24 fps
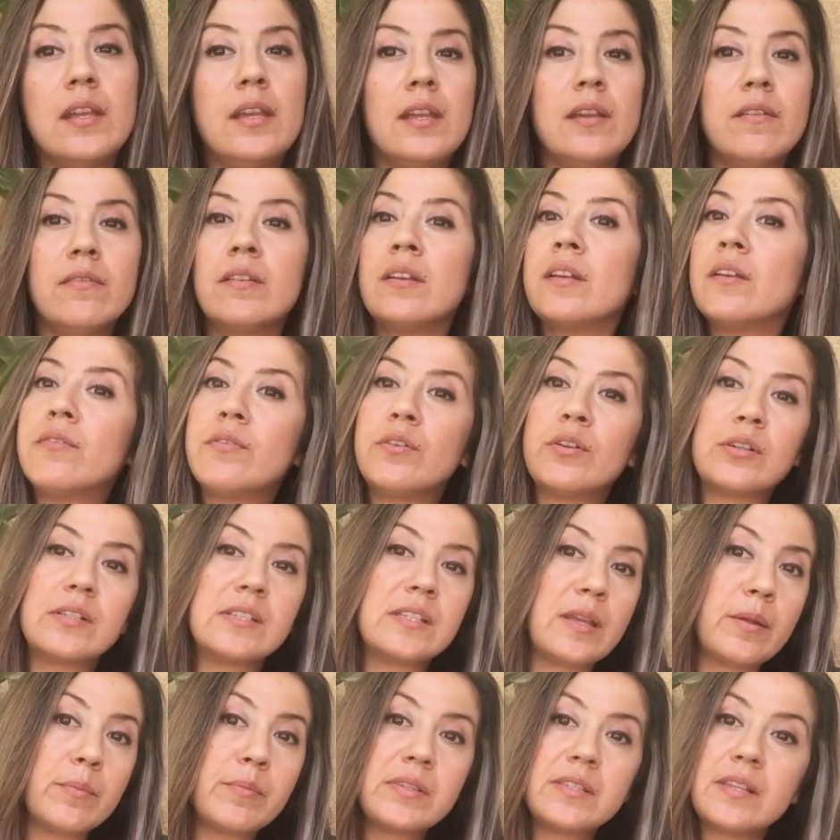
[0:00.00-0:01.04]
Even if you're
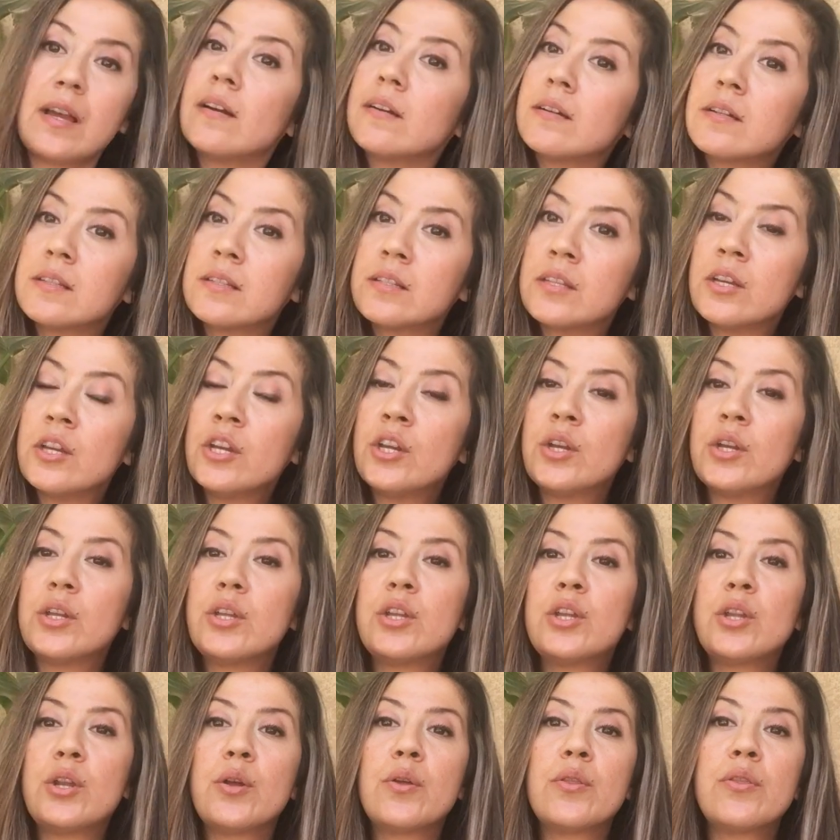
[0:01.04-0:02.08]
same sex,
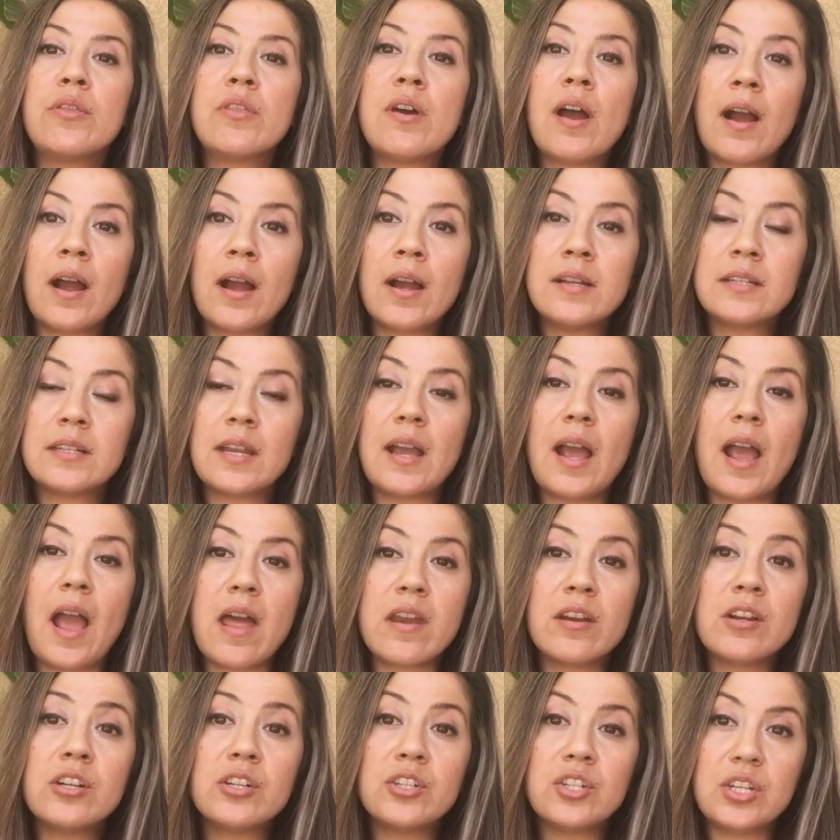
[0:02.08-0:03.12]
you know, that
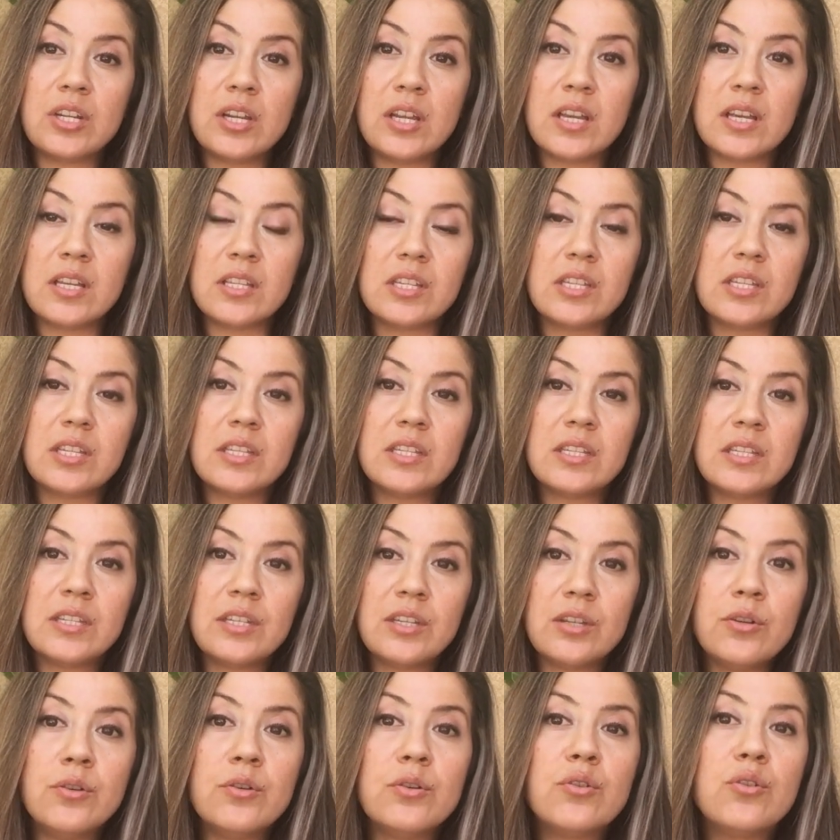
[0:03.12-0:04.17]
energy is
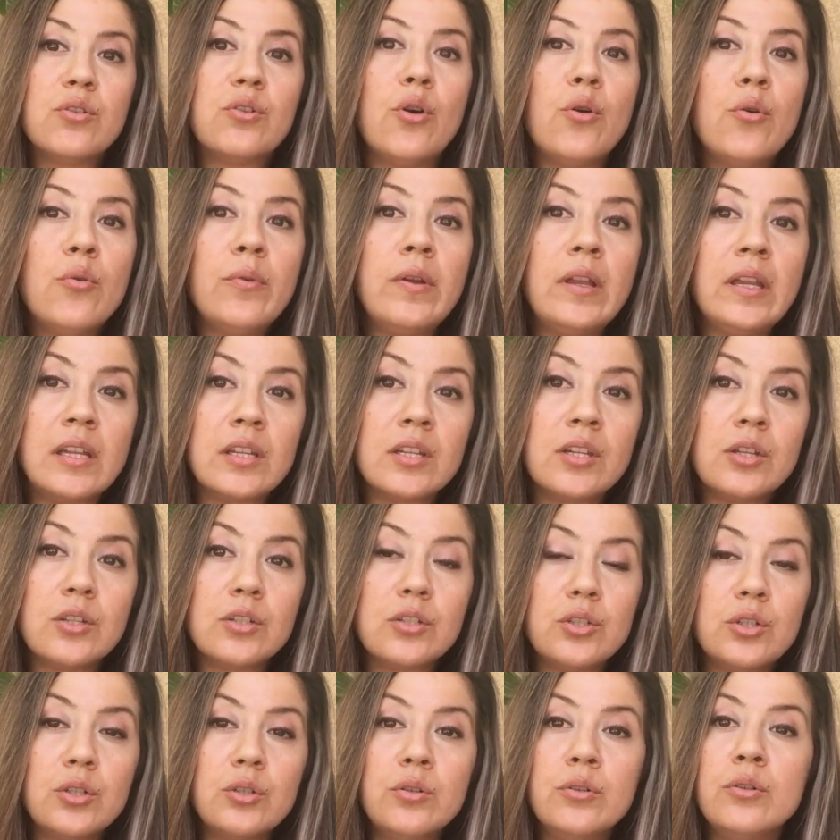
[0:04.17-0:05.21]
still going
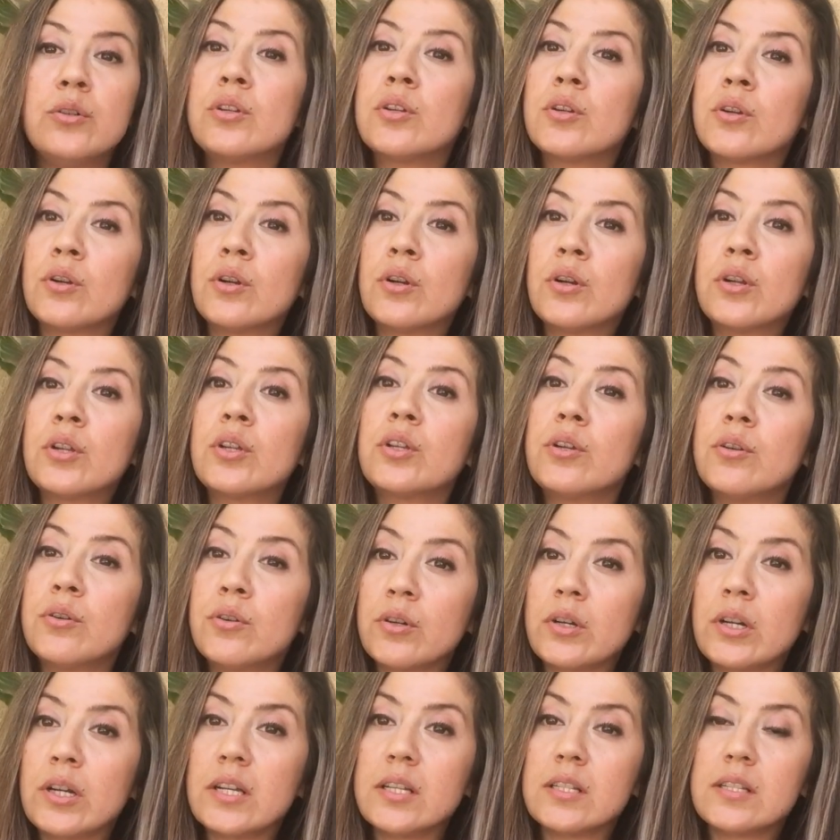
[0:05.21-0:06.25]
to your
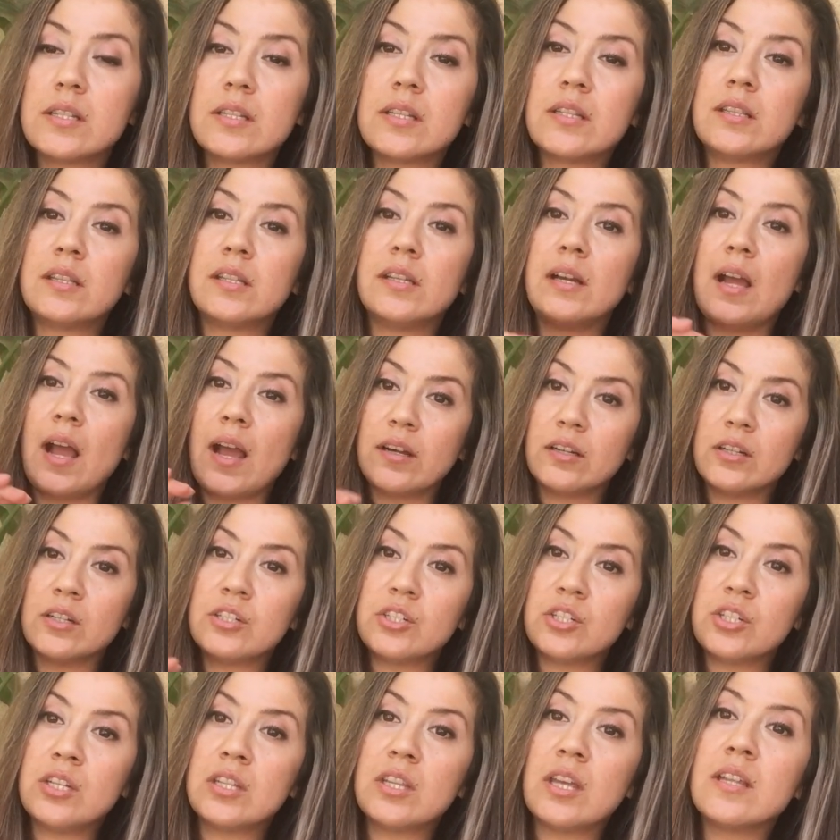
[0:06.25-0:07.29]
uterus. The
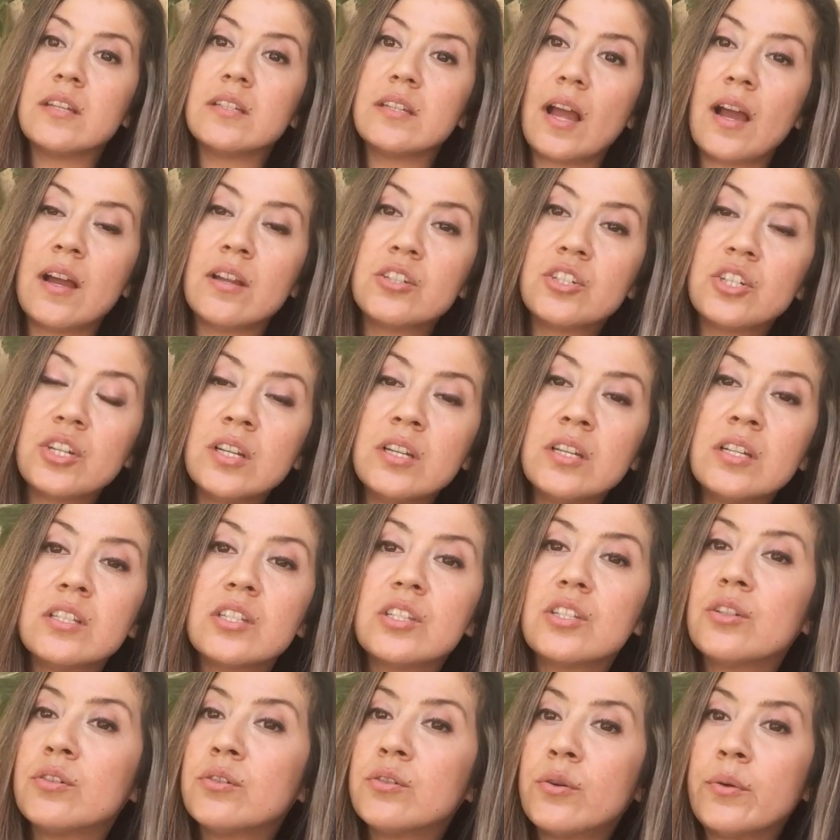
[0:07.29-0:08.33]
energy, the intention is
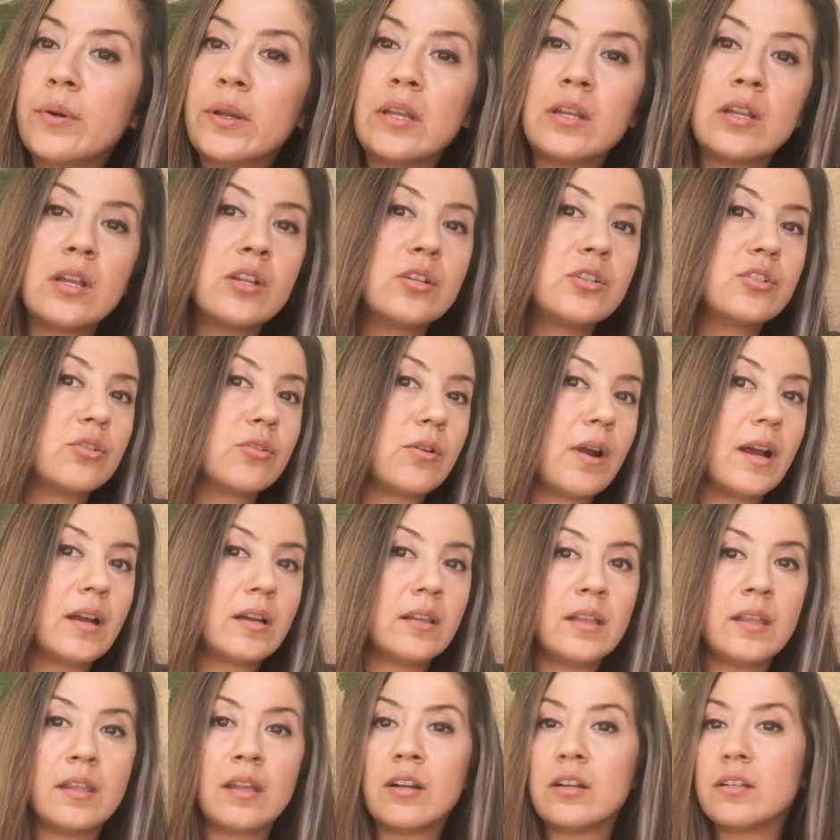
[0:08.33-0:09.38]
still going
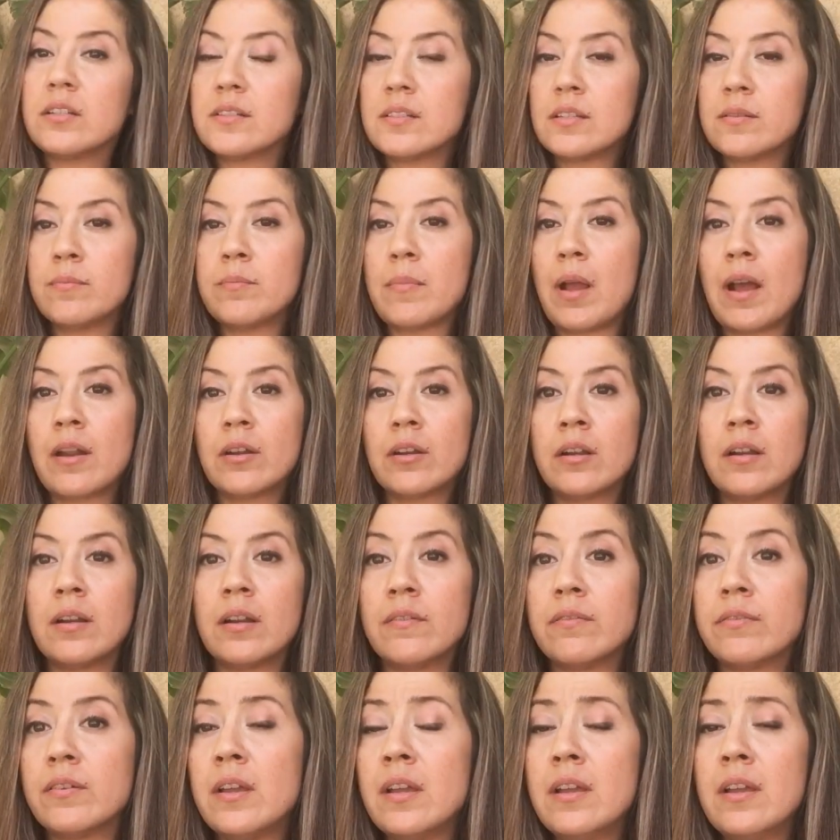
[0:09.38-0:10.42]
directly there. It doesn't matter
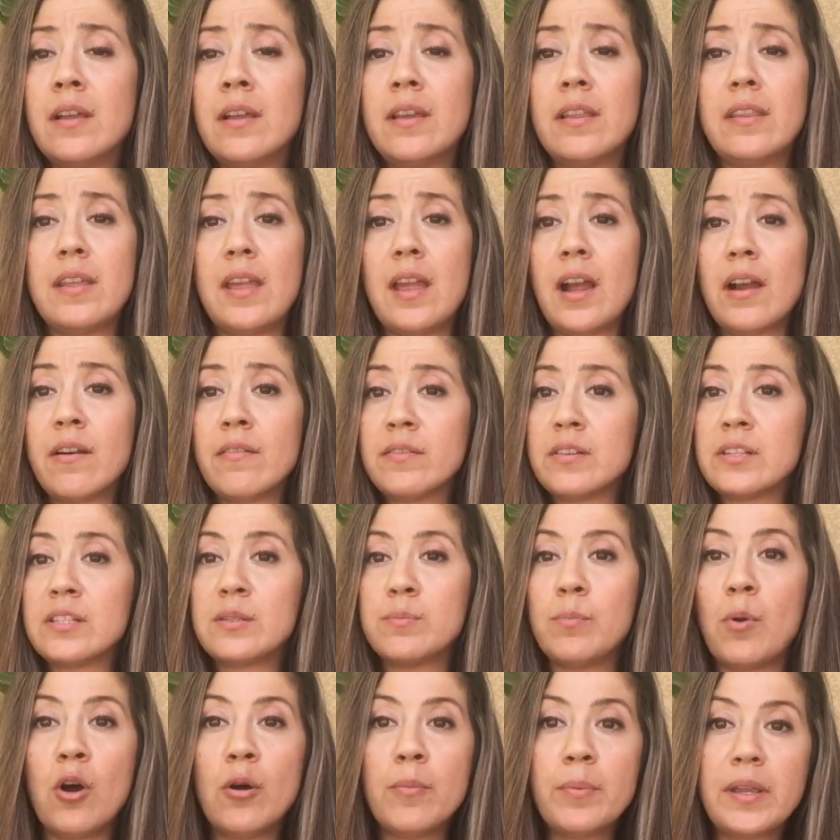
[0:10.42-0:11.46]
if they have a
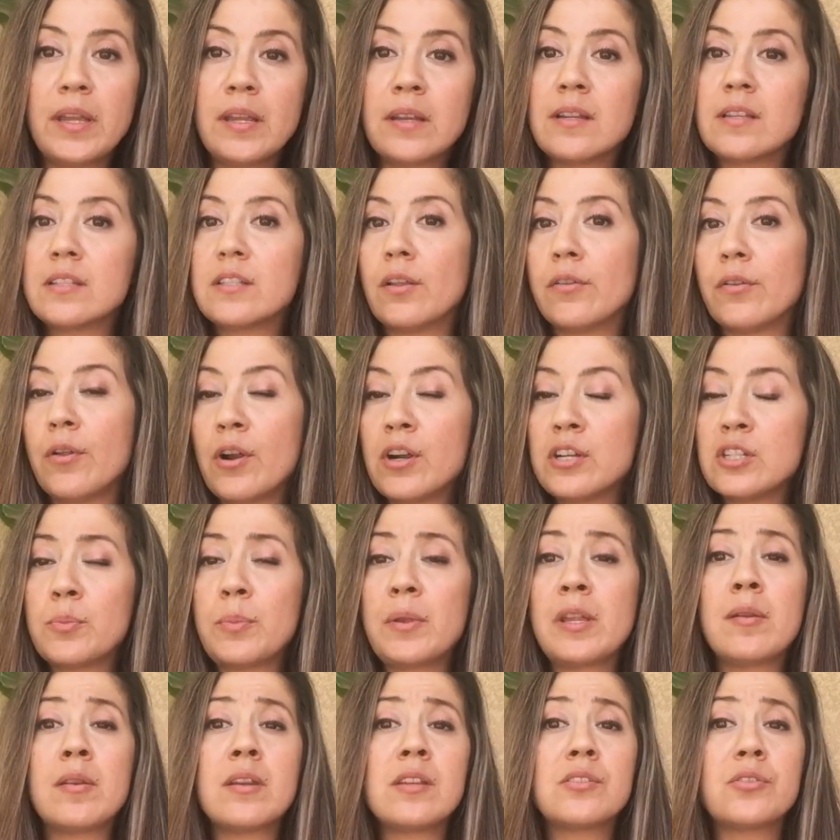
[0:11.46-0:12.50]
small penis, a large
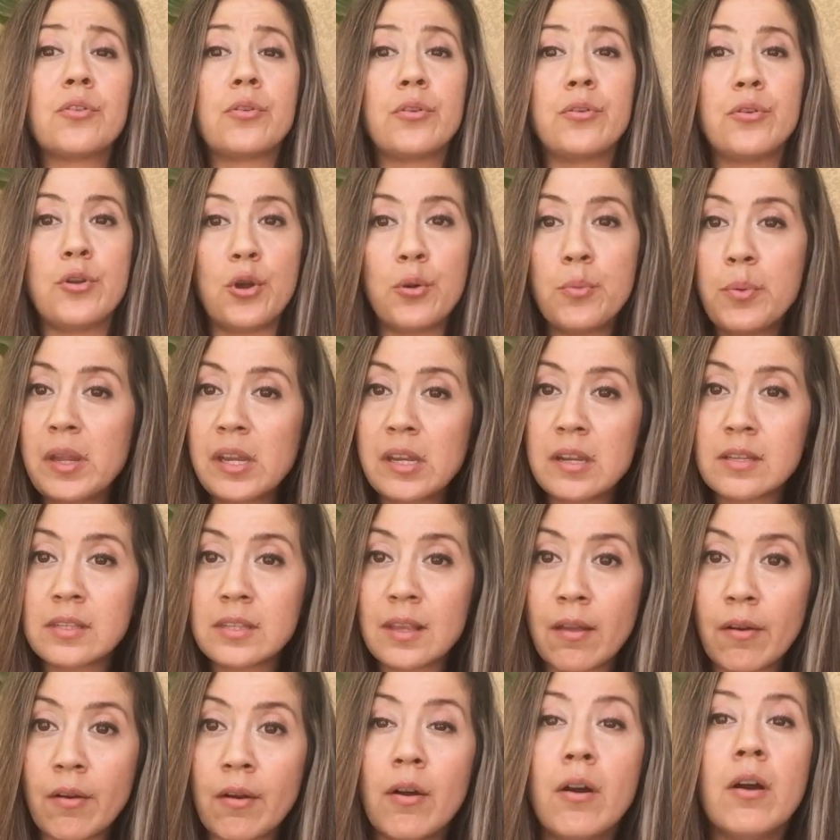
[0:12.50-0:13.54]
penis, or no penis
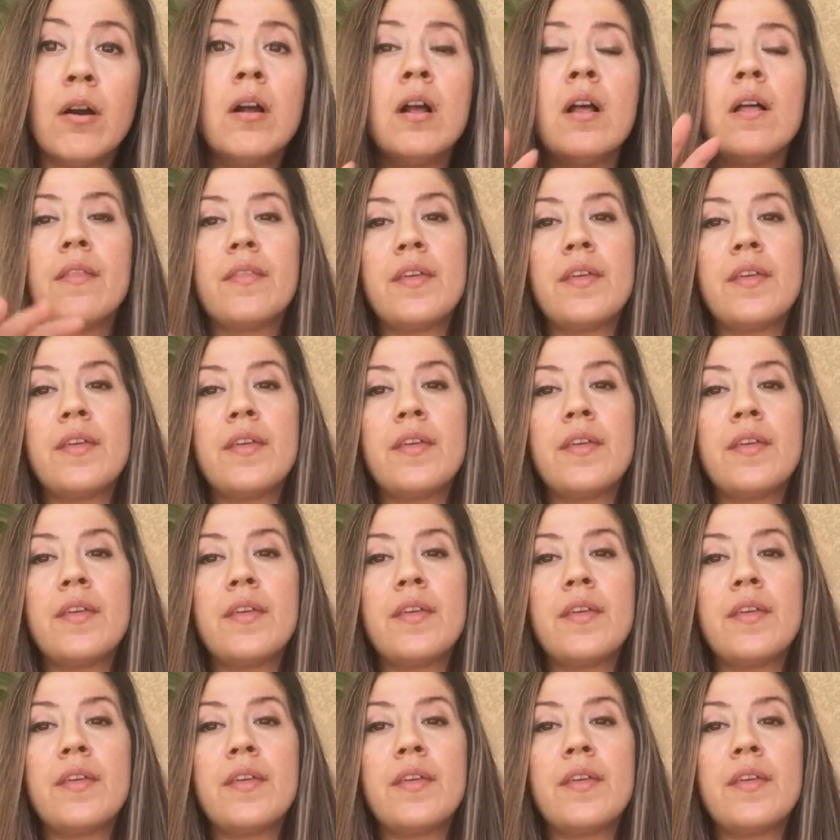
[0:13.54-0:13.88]
at all.